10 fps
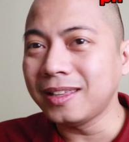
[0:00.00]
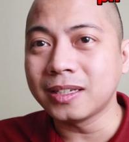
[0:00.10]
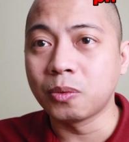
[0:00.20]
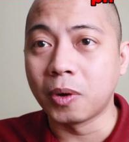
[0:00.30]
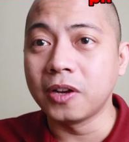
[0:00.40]
I think
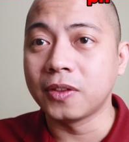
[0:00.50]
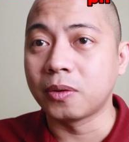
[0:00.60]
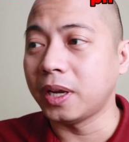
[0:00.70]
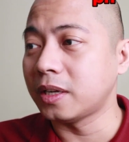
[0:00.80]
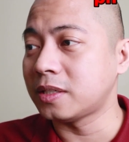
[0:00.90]
that's one of the
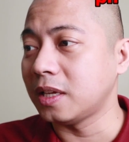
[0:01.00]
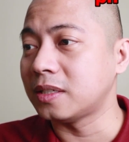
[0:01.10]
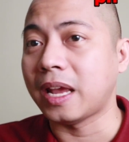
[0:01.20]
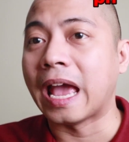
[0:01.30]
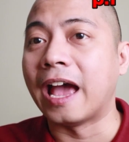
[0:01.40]
greatest
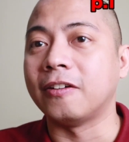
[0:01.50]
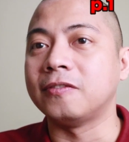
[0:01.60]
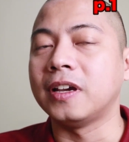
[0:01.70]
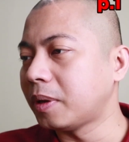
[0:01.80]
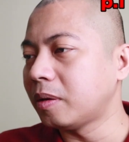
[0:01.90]
things they have.
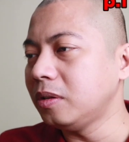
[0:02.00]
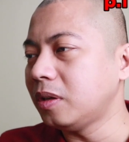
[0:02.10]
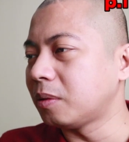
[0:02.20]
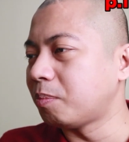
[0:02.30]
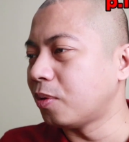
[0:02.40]
Parang you
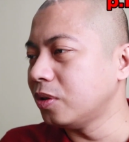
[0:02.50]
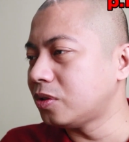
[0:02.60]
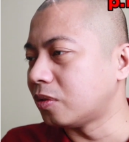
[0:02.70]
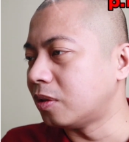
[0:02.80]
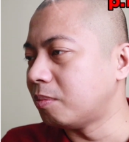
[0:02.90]
get
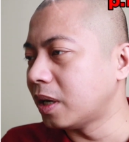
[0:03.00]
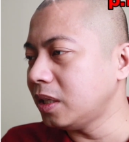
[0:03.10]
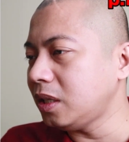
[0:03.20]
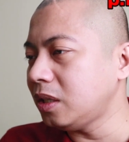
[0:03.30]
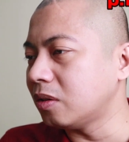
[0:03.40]
points or
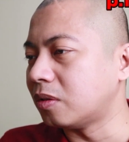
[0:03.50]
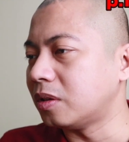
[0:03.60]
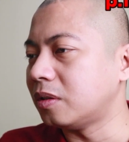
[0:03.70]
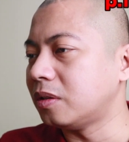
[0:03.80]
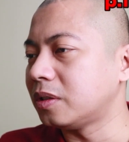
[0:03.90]
money
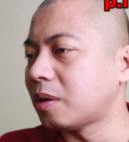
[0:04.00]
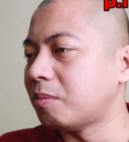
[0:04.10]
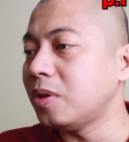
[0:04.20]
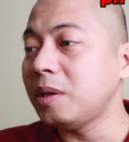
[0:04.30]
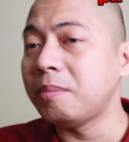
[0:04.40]
or
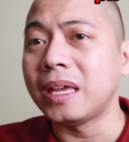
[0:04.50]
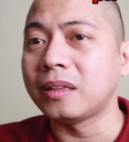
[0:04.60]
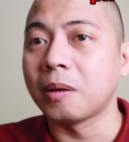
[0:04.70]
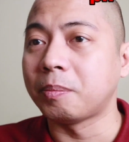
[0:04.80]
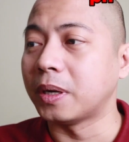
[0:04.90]
some
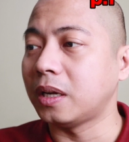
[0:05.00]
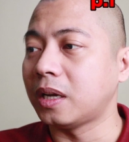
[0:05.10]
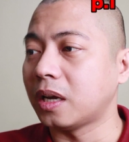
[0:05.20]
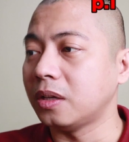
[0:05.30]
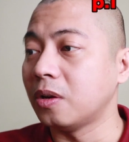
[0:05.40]
rebate
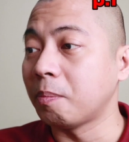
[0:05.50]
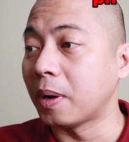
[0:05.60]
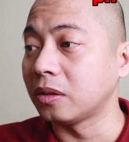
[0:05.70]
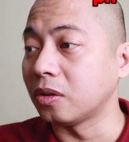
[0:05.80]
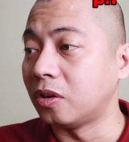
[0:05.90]
kapag you're
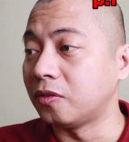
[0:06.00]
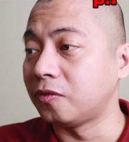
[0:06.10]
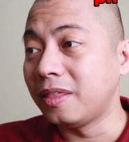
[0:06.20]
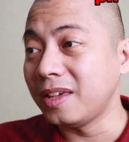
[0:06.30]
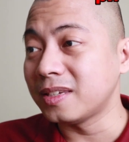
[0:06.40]
part
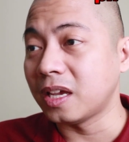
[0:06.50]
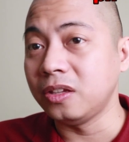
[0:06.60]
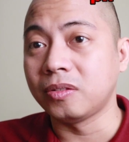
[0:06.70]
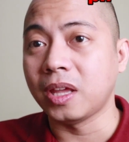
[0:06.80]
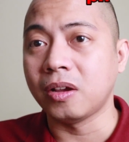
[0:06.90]
of this
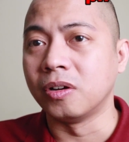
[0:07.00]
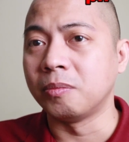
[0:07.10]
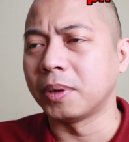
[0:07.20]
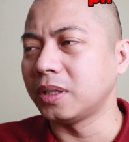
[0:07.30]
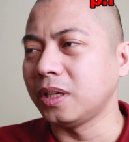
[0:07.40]
and you take
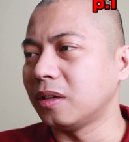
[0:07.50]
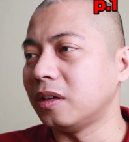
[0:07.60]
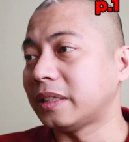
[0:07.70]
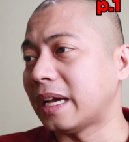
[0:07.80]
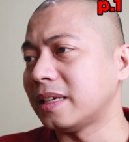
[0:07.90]
on
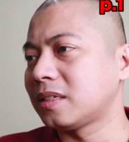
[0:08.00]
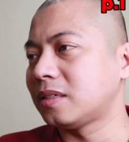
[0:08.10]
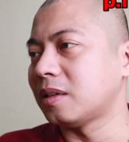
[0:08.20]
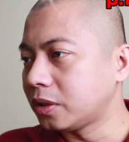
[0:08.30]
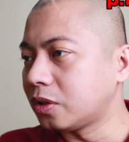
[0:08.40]
particular
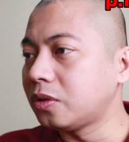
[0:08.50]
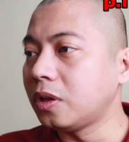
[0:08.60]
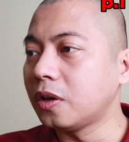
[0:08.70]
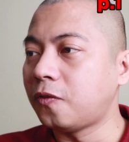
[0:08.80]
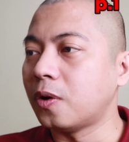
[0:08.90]
tasks. Let's go to
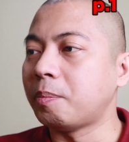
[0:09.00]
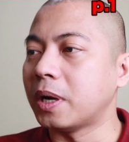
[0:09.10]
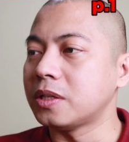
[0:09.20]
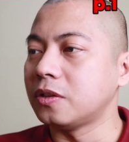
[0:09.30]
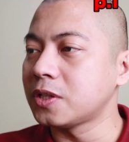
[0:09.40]
the 4
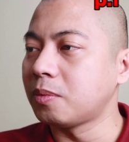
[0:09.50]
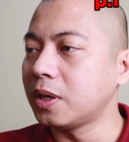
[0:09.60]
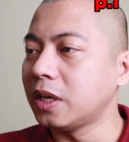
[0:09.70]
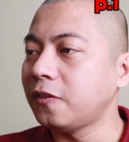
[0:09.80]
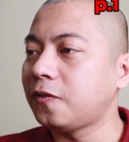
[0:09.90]
parts. First
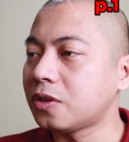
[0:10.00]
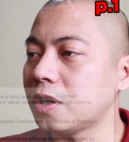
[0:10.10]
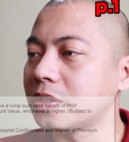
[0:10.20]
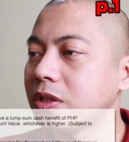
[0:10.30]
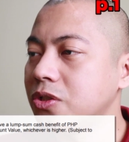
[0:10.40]
one, life
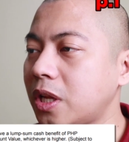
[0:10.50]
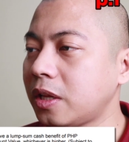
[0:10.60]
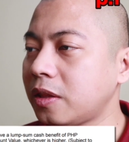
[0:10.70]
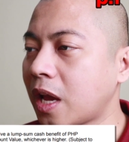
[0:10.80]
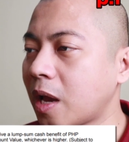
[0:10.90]
insurance. Should
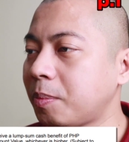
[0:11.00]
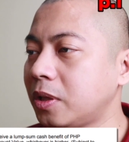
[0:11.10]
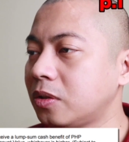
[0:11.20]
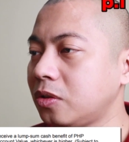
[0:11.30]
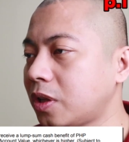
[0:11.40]
anything
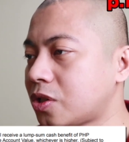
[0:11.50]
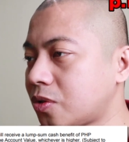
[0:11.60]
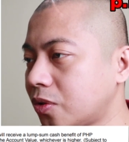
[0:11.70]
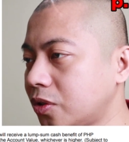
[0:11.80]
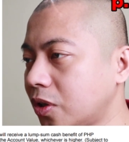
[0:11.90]
happen to the
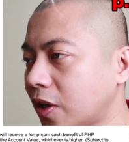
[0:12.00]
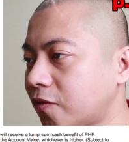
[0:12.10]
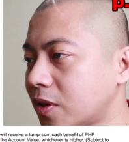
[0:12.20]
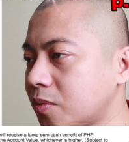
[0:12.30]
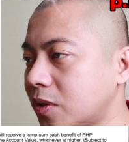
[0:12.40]
insured, your
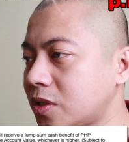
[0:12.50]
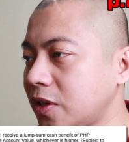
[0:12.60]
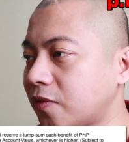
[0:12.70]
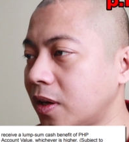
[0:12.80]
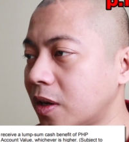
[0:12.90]
loved ones will
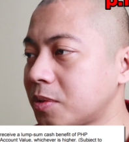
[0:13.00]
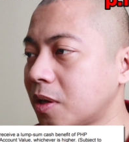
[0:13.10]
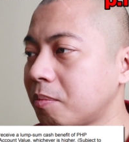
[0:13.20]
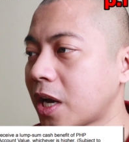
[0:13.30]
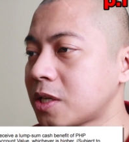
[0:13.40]
receive a lump
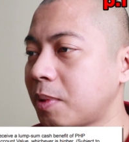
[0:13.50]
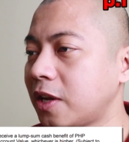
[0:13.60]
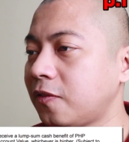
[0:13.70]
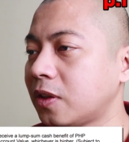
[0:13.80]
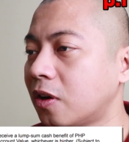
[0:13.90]
sum cash
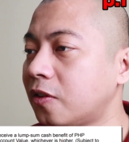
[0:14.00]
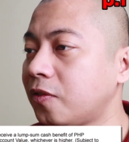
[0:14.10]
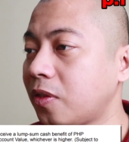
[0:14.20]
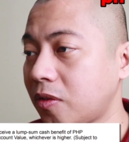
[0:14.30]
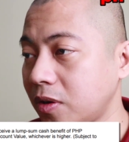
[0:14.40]
benefit
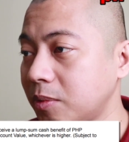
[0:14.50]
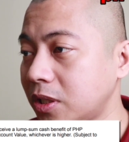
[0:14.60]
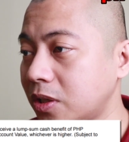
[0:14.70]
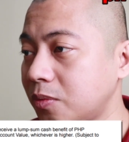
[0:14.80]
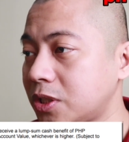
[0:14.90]
of 3
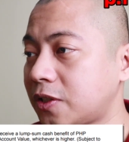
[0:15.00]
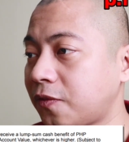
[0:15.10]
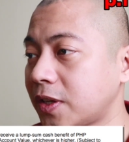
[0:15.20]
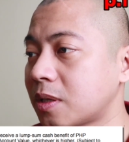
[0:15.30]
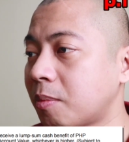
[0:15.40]
million, which is the
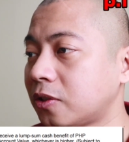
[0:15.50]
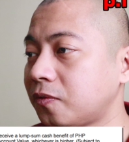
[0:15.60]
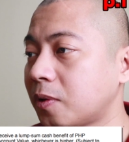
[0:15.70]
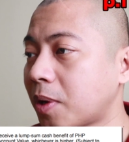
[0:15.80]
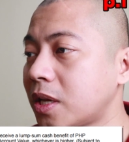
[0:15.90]
face amount
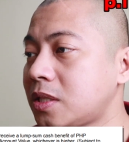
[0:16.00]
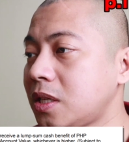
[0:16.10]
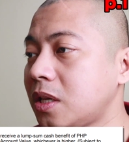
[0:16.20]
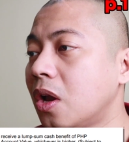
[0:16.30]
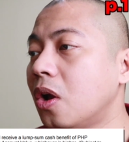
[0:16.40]
of your
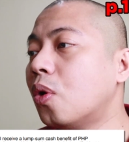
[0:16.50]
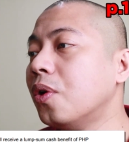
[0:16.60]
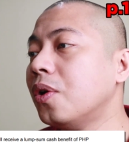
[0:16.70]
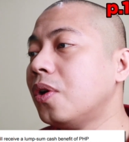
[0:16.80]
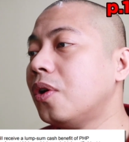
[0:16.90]
policy,
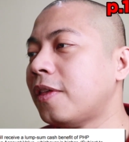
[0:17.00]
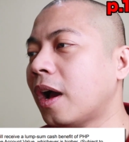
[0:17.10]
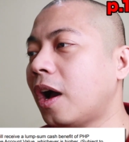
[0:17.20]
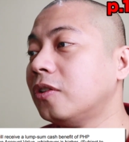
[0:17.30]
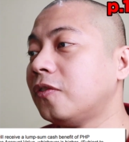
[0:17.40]
or the
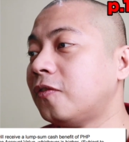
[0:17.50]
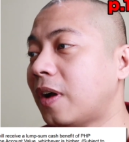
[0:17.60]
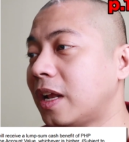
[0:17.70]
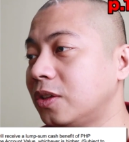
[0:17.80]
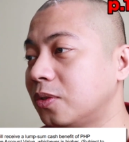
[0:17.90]
account
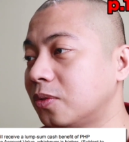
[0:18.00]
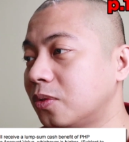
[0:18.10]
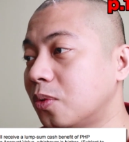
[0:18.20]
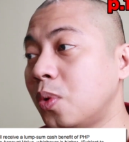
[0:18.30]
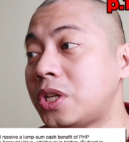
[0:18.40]
value,
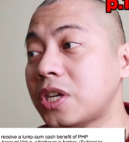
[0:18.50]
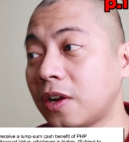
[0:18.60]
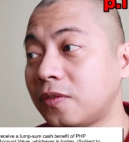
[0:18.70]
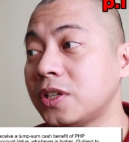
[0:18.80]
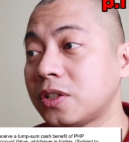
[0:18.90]

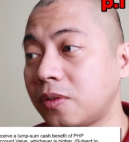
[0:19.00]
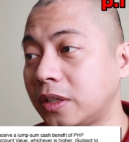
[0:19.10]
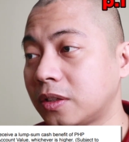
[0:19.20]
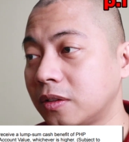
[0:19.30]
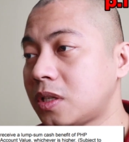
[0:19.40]
whichever is
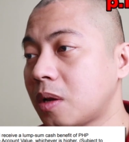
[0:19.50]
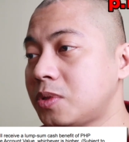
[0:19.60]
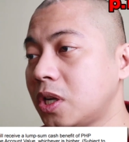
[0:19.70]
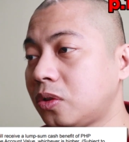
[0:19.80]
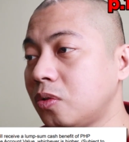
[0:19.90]
greater,
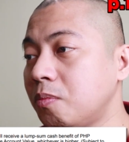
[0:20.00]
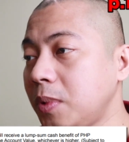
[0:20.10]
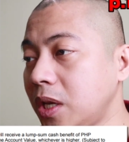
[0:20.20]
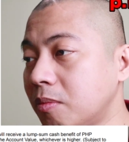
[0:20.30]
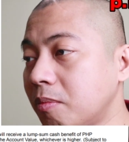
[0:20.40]
subject to
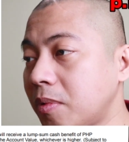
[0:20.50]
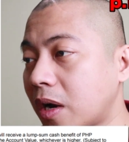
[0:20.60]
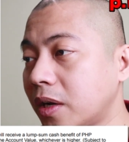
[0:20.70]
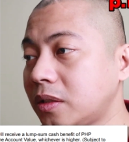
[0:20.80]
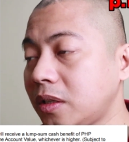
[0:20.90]
minimum
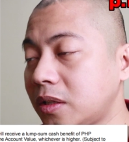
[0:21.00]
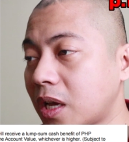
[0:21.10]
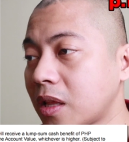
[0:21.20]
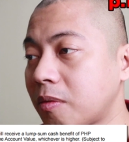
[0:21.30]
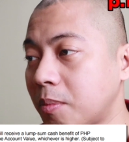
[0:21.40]
guaranteed
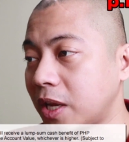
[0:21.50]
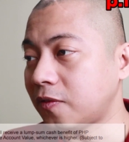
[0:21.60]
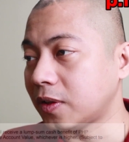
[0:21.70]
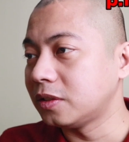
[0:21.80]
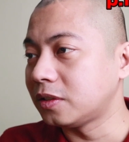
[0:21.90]
death
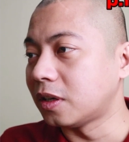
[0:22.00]
benefit.